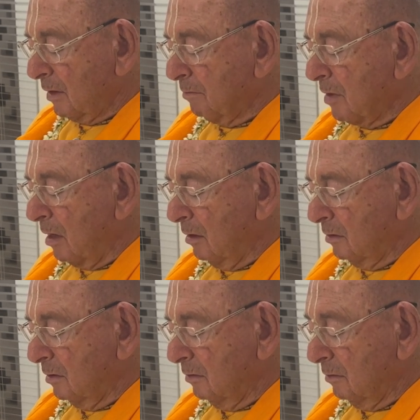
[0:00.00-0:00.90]

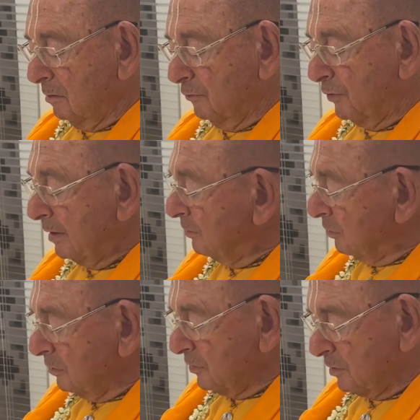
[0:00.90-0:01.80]
Malati, friend
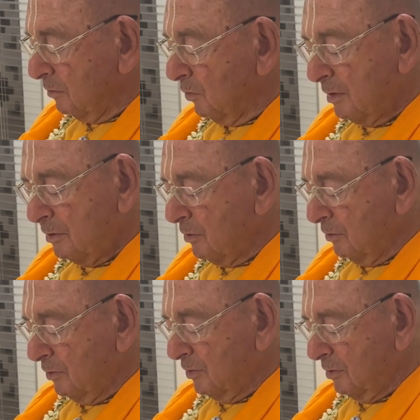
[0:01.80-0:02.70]
Tulsi, what
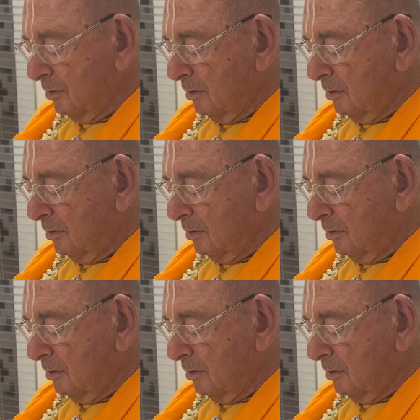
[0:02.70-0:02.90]
news?